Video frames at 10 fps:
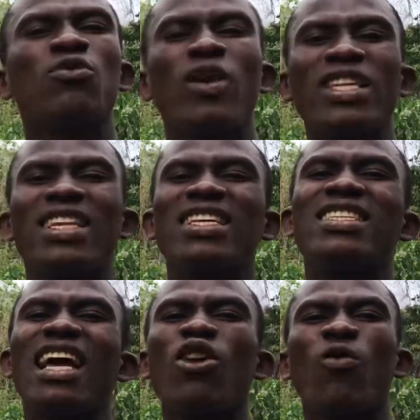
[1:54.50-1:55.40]
when
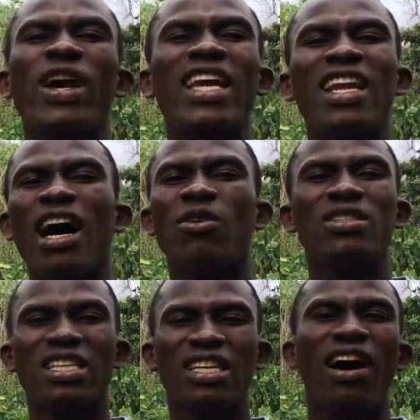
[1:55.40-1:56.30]
things are not working
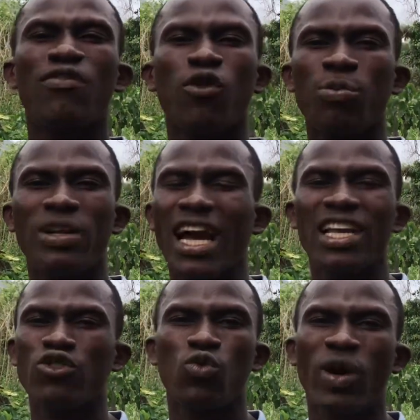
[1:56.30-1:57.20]
out, just have hope
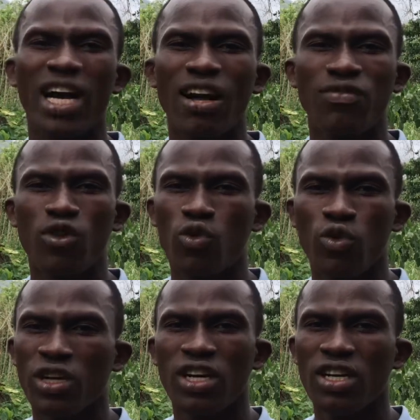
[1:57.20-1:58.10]
that it will work out for
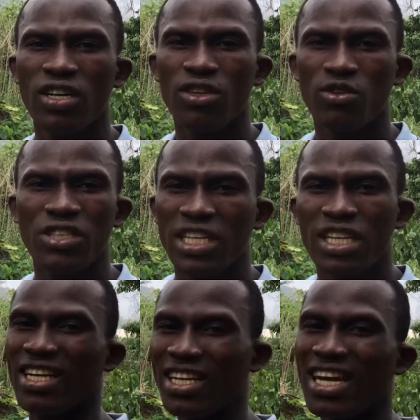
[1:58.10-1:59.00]
good. You see,
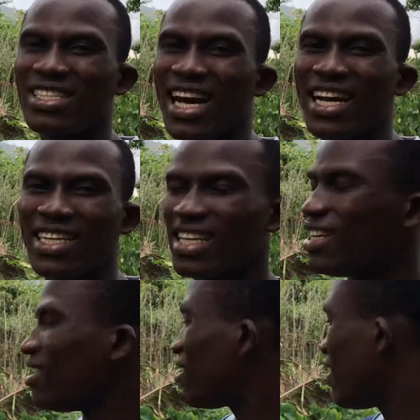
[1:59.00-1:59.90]
that's how the
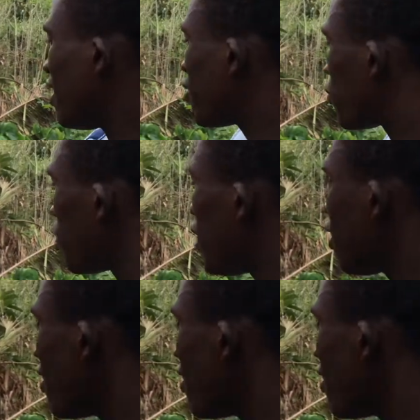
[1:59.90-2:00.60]
thing is. This tree